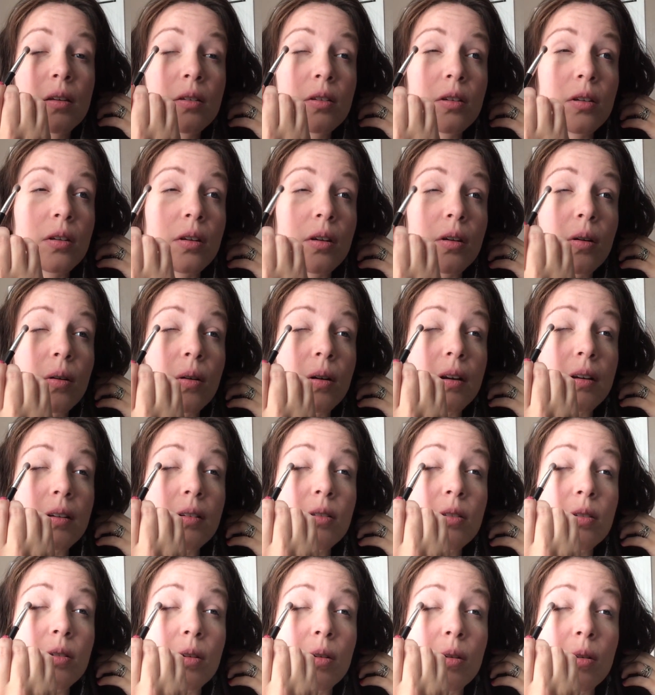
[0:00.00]
So you're going
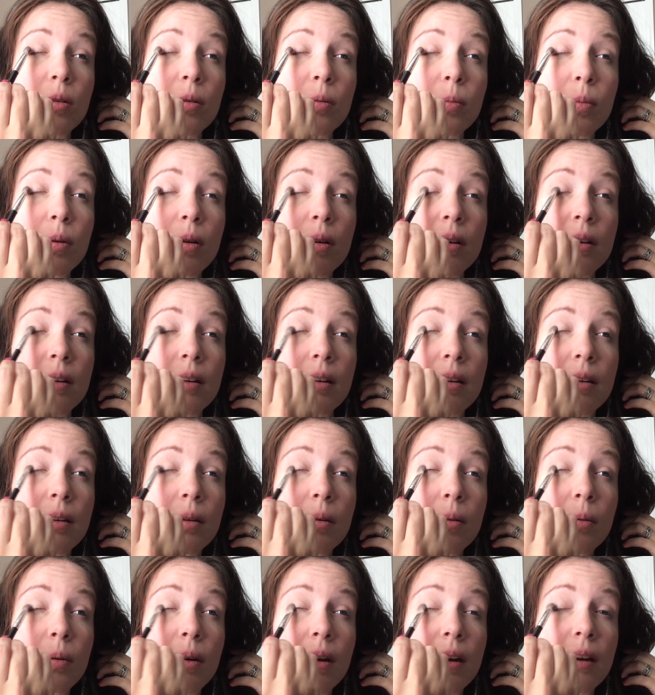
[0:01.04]
to put it
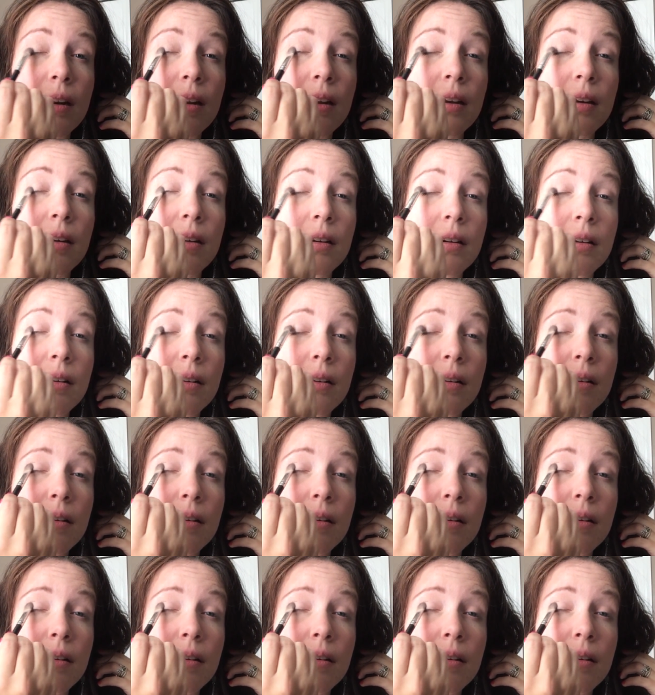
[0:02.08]
right here.